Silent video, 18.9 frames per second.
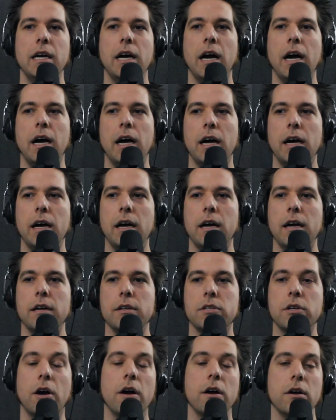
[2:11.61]

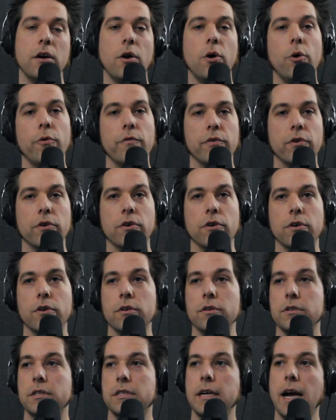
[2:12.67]
talk
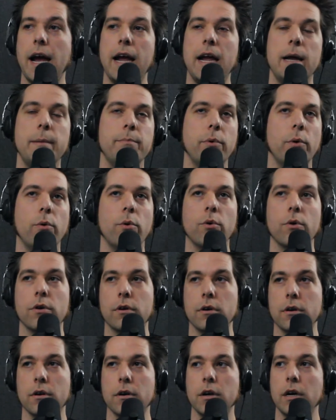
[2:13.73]
over Skype
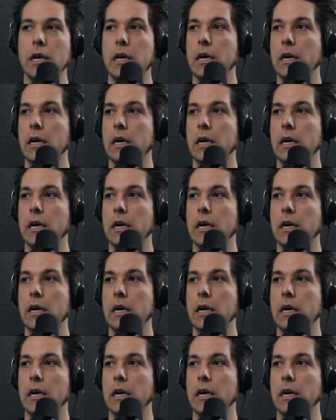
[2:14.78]
or